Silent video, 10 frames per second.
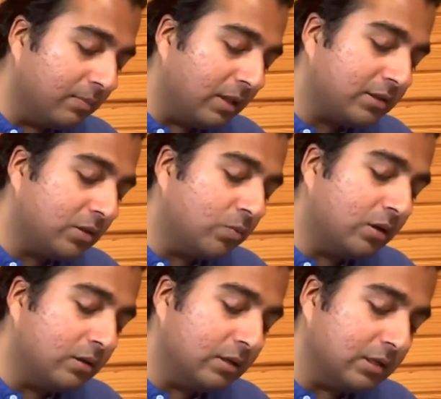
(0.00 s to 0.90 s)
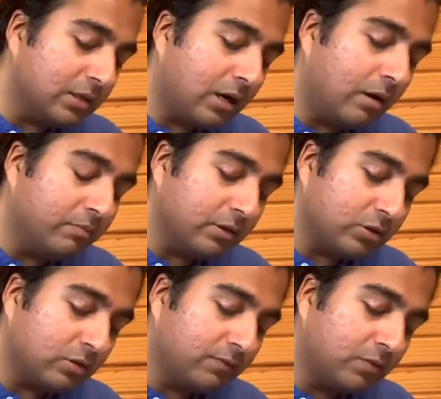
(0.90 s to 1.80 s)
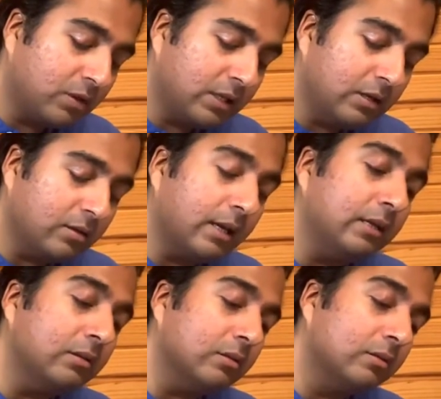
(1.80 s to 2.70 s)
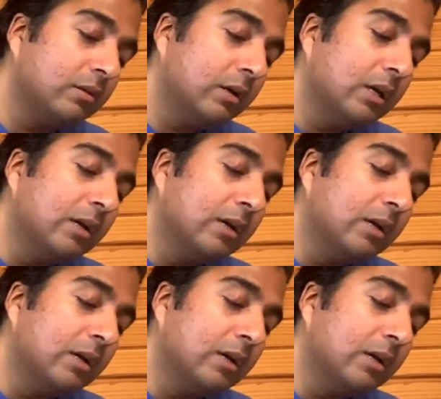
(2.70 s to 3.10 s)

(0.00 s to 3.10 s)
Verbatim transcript: the Blessed One is accomplished, fully enlightened,